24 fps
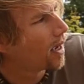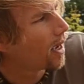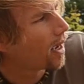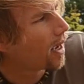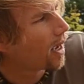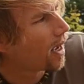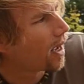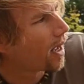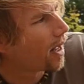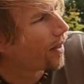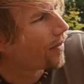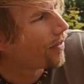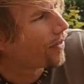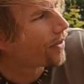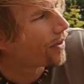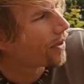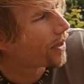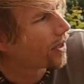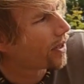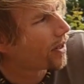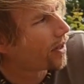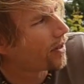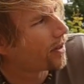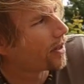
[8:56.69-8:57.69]
And
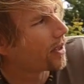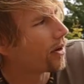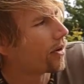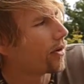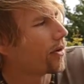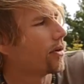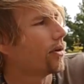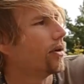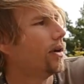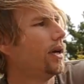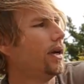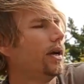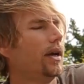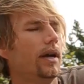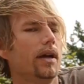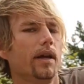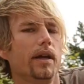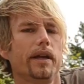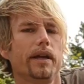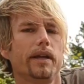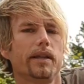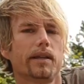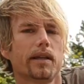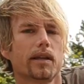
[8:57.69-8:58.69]
now
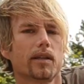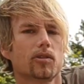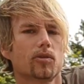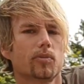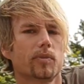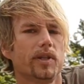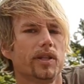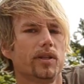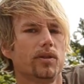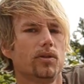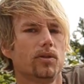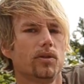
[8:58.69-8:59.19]
he tells me